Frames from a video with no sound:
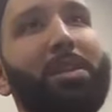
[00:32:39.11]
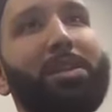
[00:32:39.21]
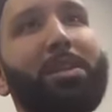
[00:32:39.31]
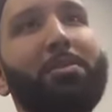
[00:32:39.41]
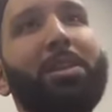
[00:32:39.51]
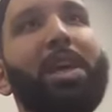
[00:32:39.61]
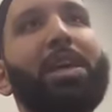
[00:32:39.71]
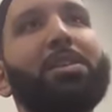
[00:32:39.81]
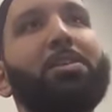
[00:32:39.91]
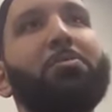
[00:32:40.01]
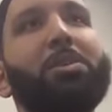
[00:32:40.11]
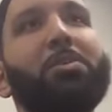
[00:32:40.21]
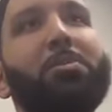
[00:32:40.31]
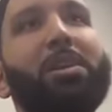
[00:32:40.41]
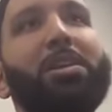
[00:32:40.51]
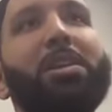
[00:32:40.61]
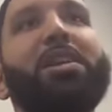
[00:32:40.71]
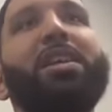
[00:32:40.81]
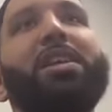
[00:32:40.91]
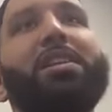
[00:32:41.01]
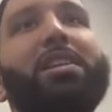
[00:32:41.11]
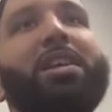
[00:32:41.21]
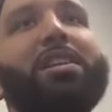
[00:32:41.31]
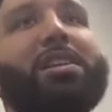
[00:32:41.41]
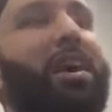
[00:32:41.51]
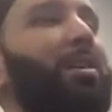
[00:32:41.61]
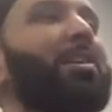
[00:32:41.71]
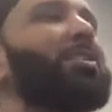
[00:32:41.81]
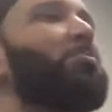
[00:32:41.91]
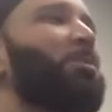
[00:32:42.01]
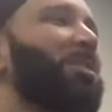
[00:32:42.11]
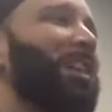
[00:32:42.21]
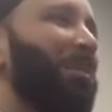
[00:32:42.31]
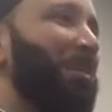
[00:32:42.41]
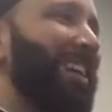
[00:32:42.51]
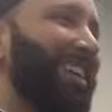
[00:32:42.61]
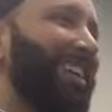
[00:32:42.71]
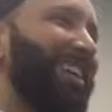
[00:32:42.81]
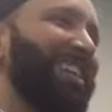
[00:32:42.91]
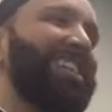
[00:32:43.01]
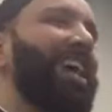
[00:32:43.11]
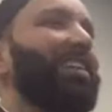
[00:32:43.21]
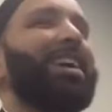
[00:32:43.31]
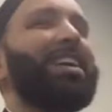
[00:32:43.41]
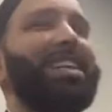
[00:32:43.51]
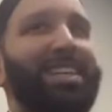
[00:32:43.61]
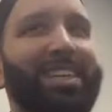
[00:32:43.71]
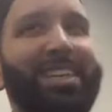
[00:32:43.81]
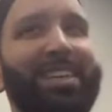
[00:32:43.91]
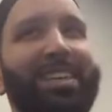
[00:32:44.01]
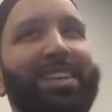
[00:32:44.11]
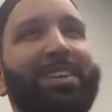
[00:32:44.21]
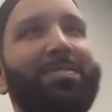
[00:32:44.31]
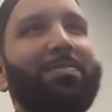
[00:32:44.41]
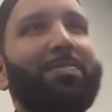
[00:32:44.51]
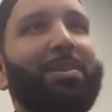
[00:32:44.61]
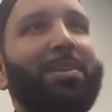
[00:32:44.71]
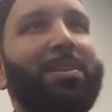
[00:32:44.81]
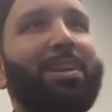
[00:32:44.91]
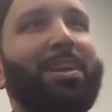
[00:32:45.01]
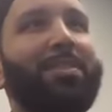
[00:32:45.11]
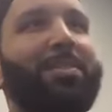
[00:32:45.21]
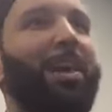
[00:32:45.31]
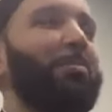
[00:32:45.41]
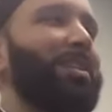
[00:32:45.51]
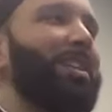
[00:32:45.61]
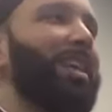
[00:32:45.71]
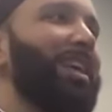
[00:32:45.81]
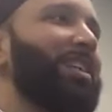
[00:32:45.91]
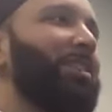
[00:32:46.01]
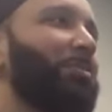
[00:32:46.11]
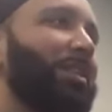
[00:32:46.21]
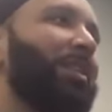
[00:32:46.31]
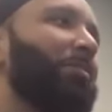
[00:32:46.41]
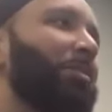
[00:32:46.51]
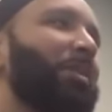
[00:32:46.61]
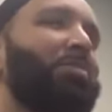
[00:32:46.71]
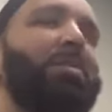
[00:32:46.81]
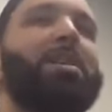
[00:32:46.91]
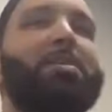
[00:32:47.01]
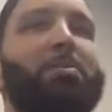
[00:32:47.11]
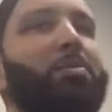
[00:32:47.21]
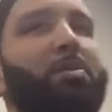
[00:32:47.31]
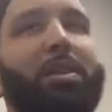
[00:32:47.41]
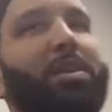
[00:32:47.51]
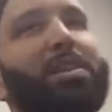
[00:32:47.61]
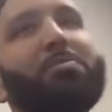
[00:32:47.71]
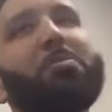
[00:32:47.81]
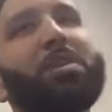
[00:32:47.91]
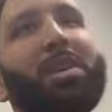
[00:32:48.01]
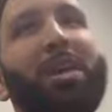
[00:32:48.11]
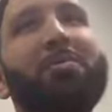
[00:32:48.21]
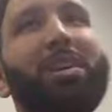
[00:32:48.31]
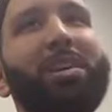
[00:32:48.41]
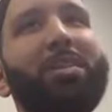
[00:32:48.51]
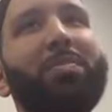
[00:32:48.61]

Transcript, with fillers: When they ask you, what's your religion, say Islam. It doesn't work that way. It's not that easy. Okay? If that was the case, it would, it would be pretty smooth. It doesn't work that way.